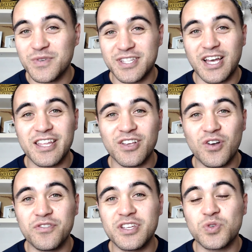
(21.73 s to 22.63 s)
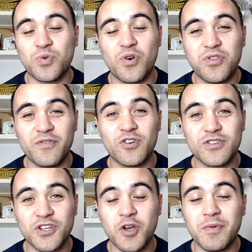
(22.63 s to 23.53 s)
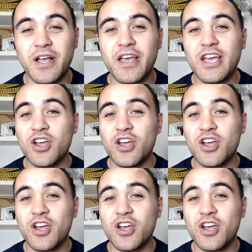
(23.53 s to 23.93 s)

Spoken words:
We're starting on the 12th of October.